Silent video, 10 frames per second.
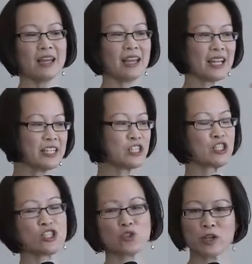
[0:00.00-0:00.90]
His
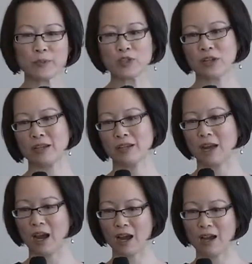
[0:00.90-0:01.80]
description
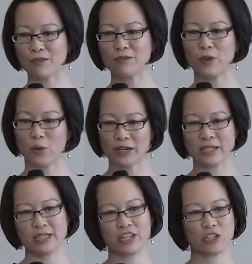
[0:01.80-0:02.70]
of the
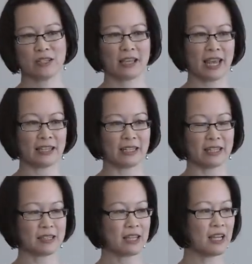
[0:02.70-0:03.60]
organization in the
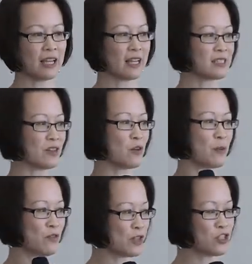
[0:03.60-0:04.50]
80s is of a
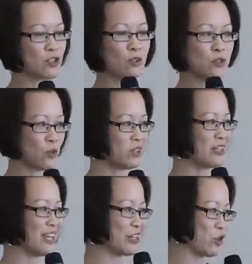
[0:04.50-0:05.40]
provincial youth
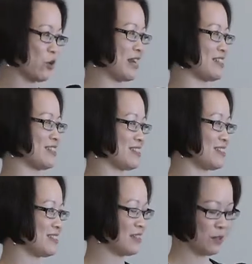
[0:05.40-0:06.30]
league in
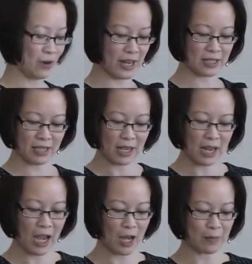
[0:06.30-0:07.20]
crisis, right?
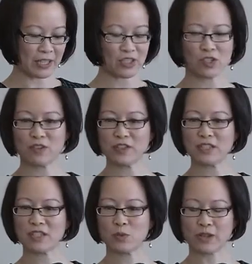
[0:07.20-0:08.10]
Its
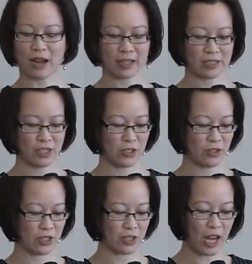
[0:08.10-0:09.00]
services were not considered
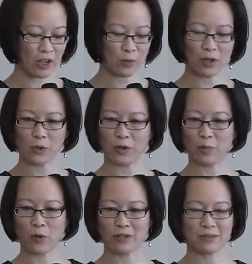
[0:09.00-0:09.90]
desirable or
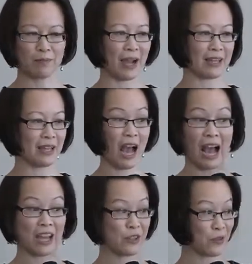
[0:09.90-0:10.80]
important by
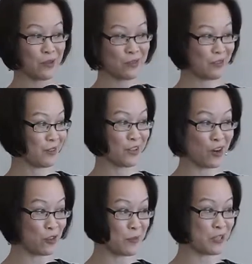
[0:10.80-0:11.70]
either the
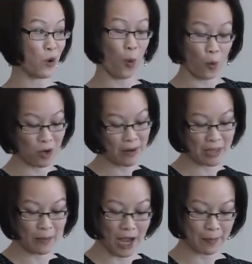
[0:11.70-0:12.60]
government or by
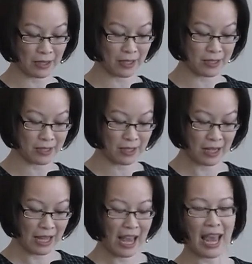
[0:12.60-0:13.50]
the populace.
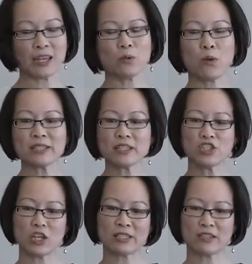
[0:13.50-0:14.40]
And it wasn't
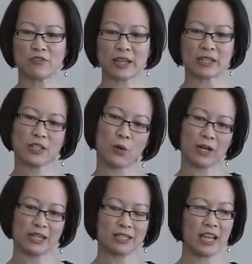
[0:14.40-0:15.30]
just affecting the
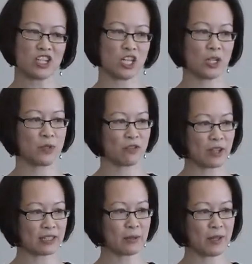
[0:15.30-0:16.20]
organization, it was
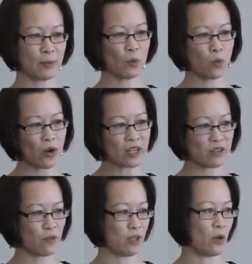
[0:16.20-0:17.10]
affecting people working
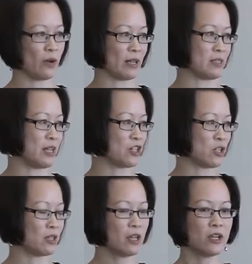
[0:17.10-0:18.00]
for the organization.
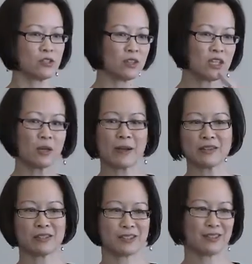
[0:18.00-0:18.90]
So think about
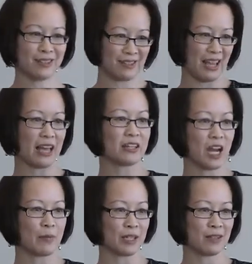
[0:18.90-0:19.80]
this in the
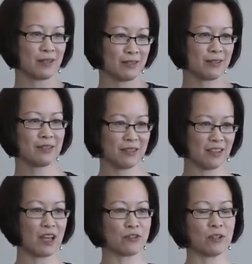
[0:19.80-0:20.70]
economic
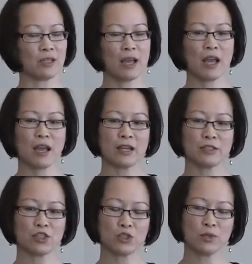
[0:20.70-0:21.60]
level.
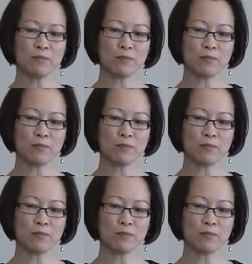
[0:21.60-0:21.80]
To